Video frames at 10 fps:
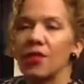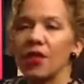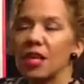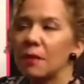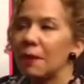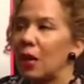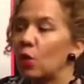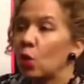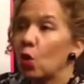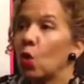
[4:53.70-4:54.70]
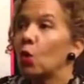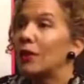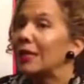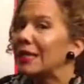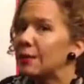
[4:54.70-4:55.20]
Think about
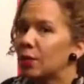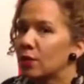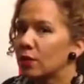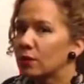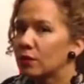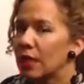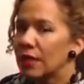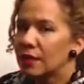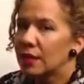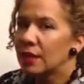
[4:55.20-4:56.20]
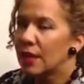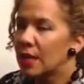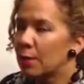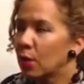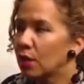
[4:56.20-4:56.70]
un libro, as in
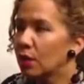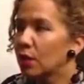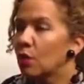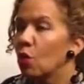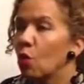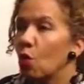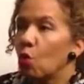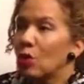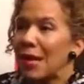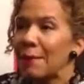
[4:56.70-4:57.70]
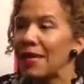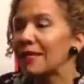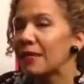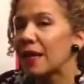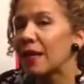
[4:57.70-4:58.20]
a book. Una
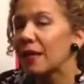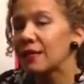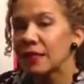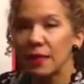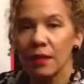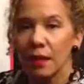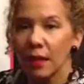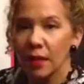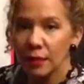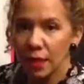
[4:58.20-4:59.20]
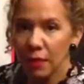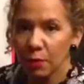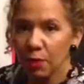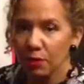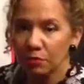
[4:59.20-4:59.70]
mesa, as in a
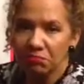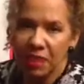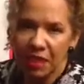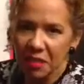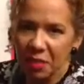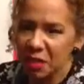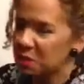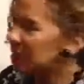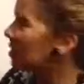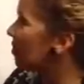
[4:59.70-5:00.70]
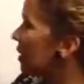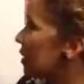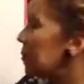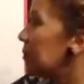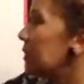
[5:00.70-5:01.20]
table. That is not specific.